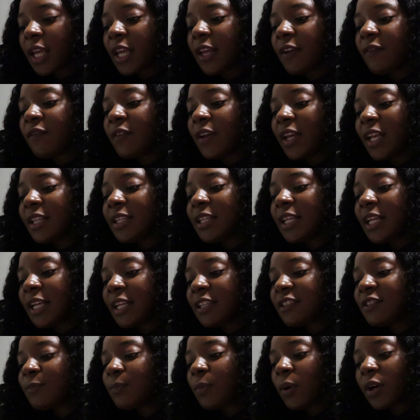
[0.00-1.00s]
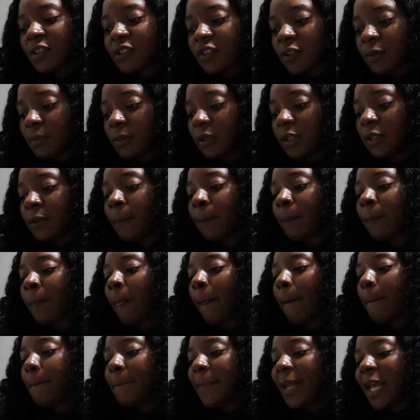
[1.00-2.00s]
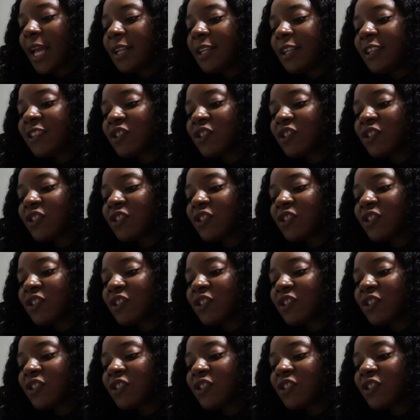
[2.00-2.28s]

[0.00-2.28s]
if it is possible, may